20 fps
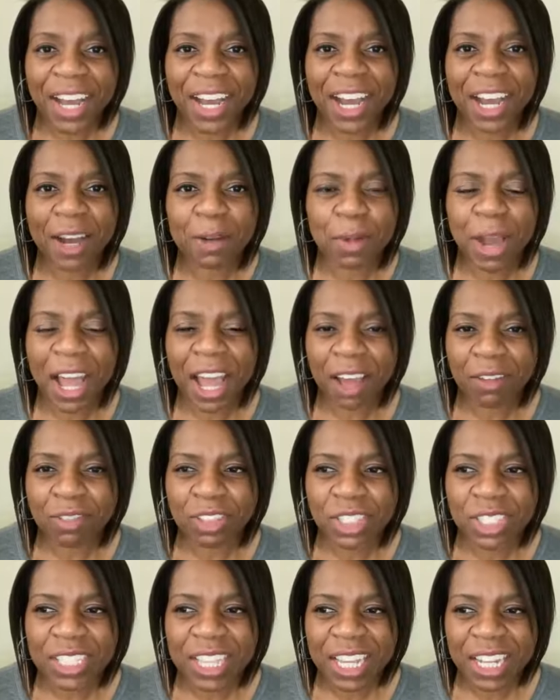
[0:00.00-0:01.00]
Um, I have
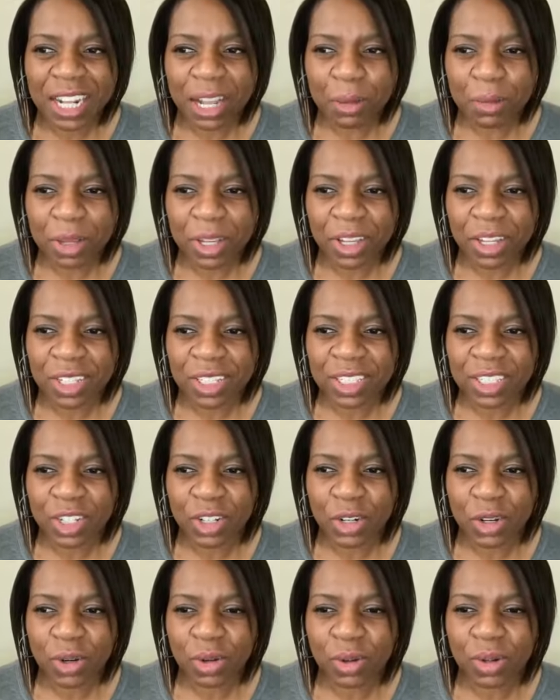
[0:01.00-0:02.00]
to say that because
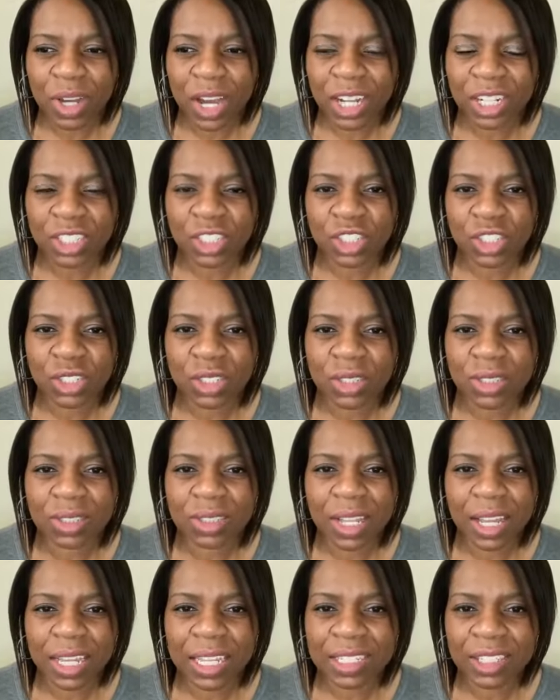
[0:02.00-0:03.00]
you know God is
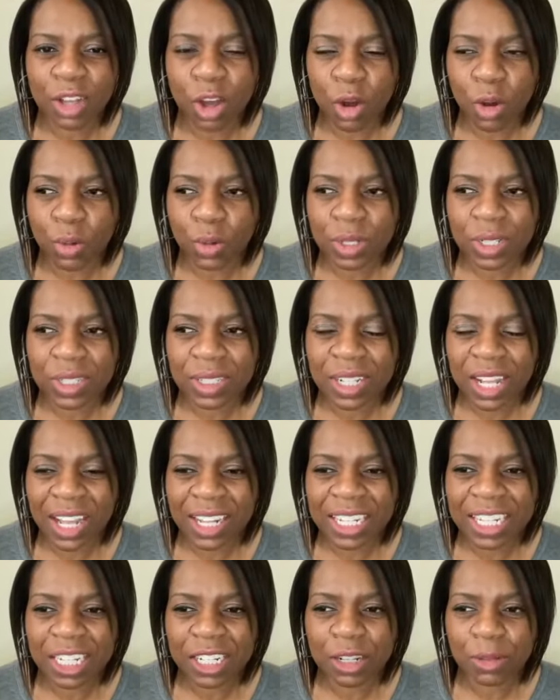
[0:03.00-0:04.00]
just He's all He's
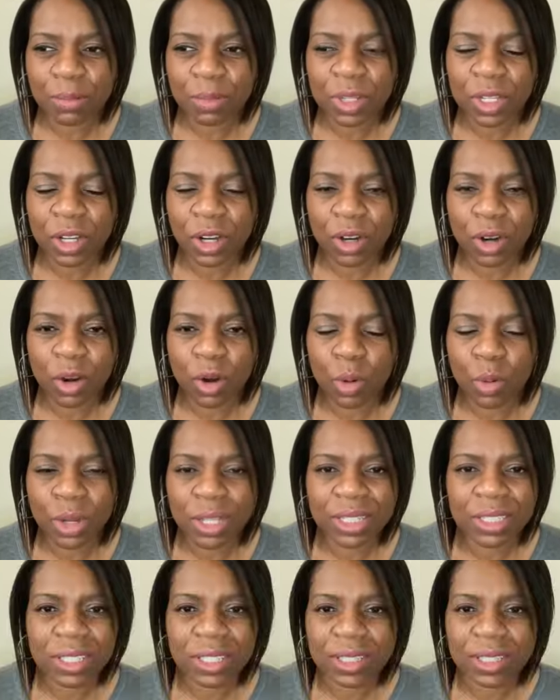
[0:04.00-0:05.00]
not leading me
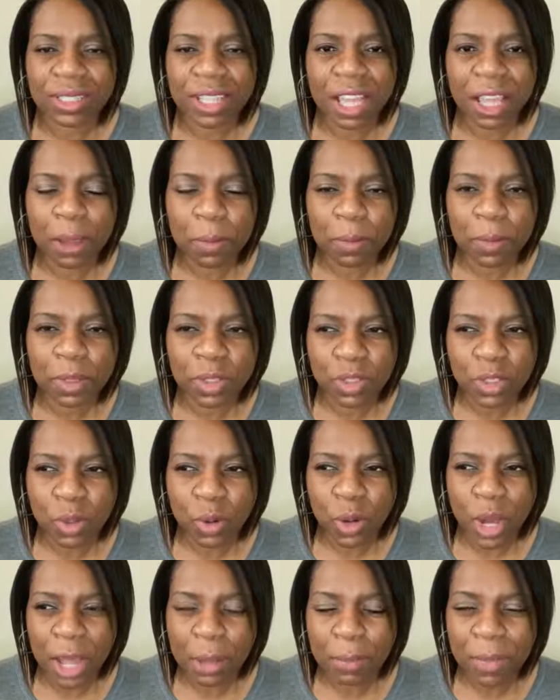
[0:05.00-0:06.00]
always the same.
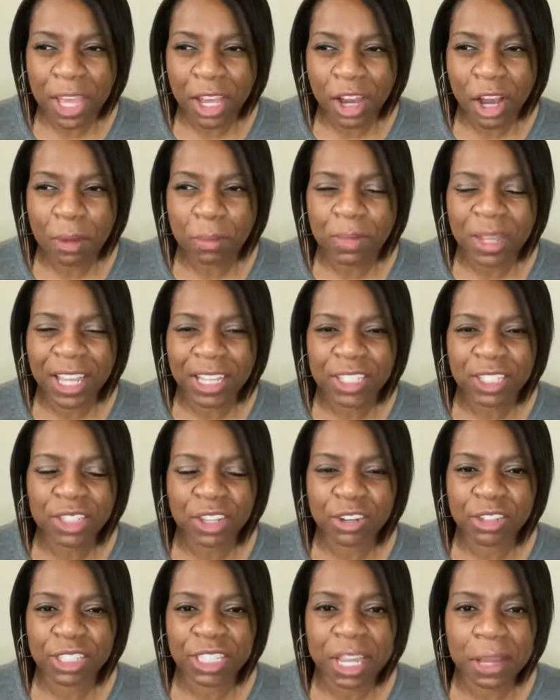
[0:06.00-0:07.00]
So I may come next
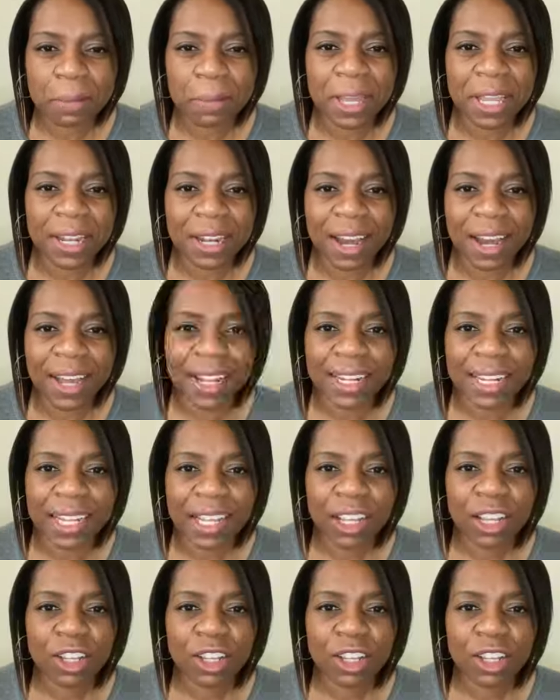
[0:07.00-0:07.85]
Thursday, I may not.